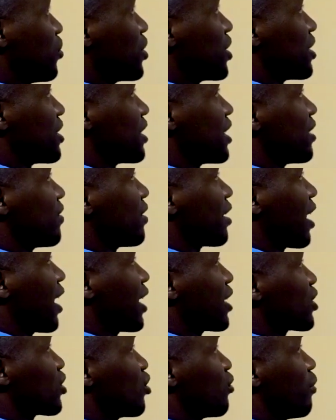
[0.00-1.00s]
which is
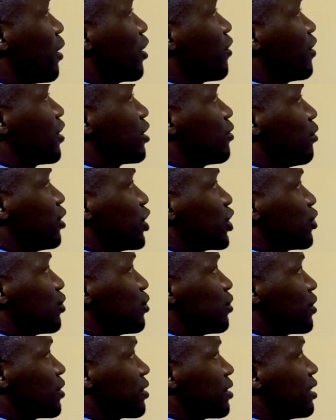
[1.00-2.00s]
giving us two pyruvate
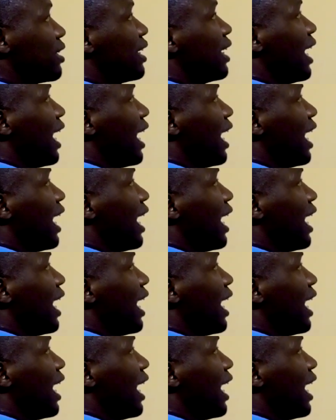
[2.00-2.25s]
molecules,